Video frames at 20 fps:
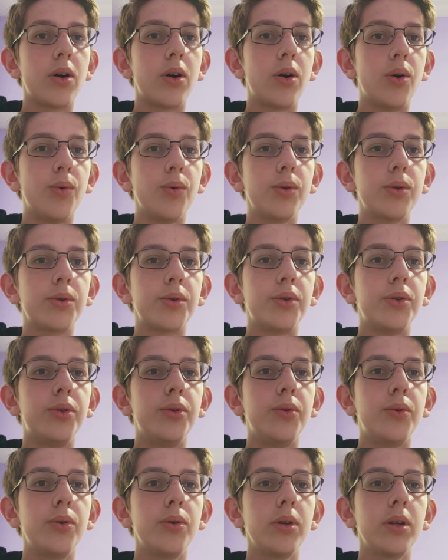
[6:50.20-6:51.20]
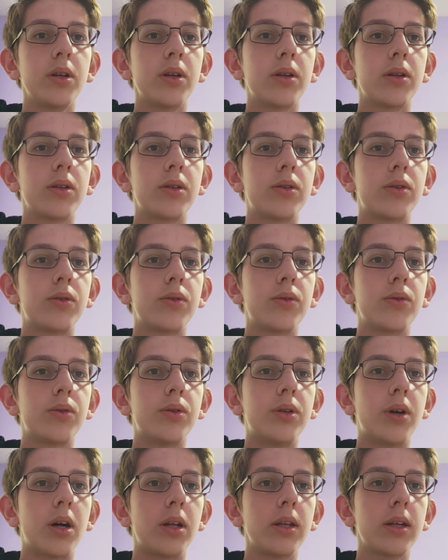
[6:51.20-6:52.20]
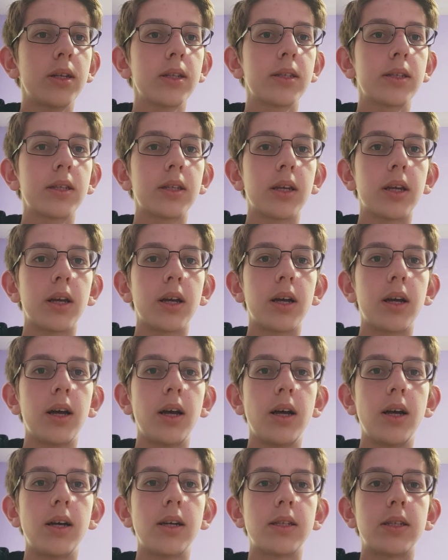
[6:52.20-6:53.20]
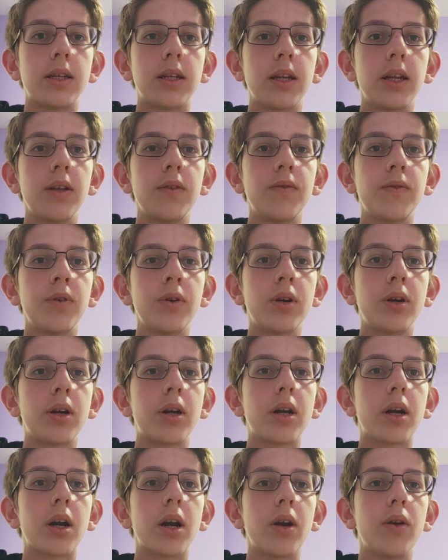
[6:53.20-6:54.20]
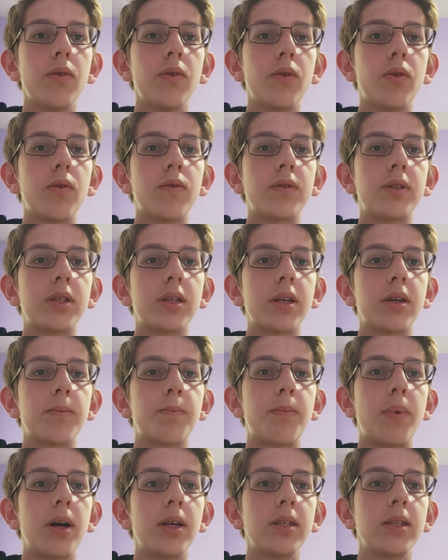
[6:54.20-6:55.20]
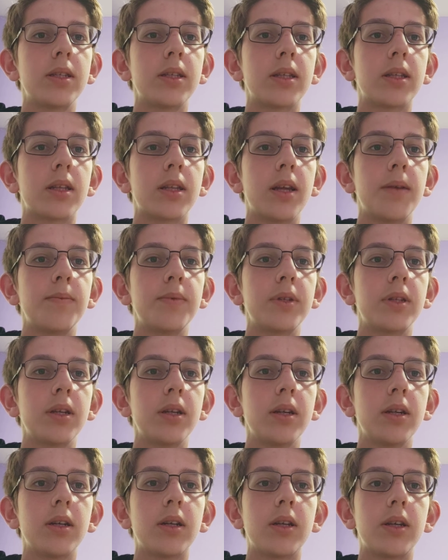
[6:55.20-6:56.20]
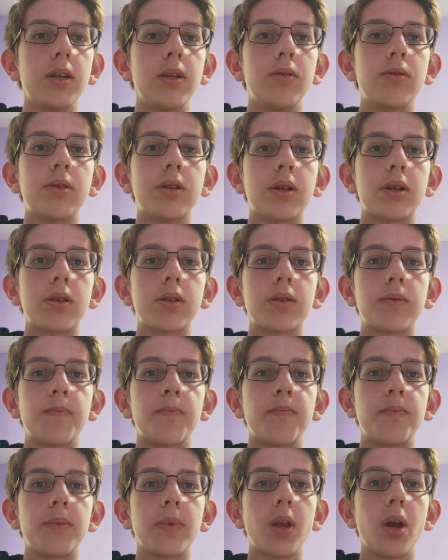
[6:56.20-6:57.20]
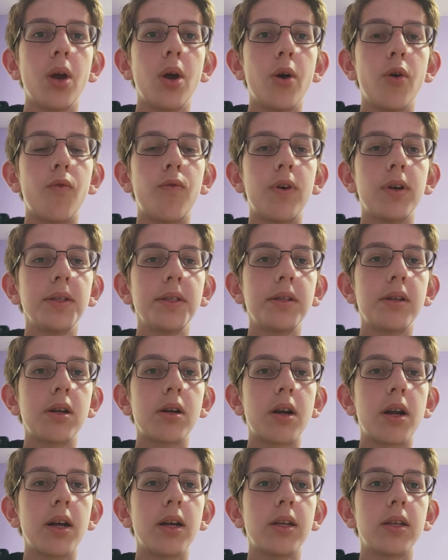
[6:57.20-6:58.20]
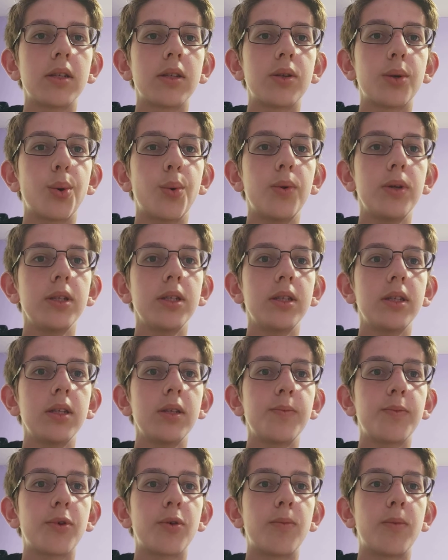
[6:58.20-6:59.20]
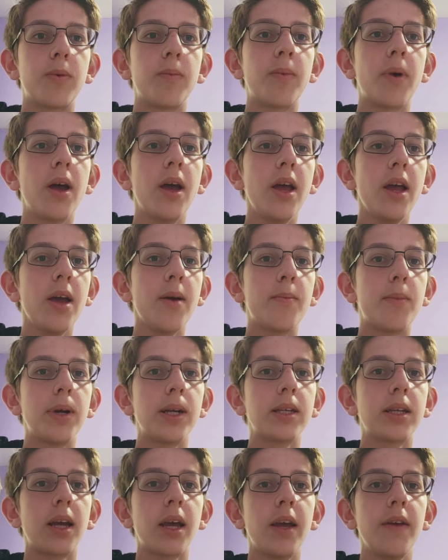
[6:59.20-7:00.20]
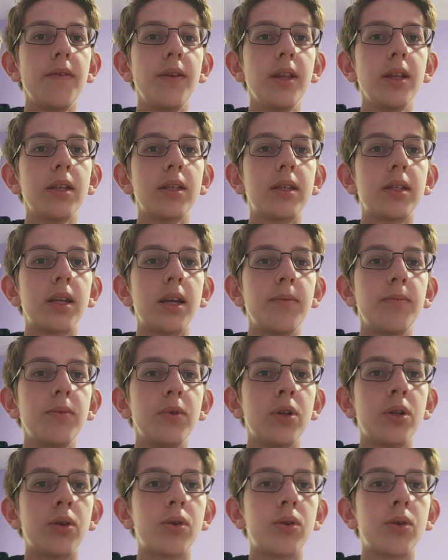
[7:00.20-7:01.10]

out due to Donex as the network grew of the past Napster users. Fast Track solves this problem by having some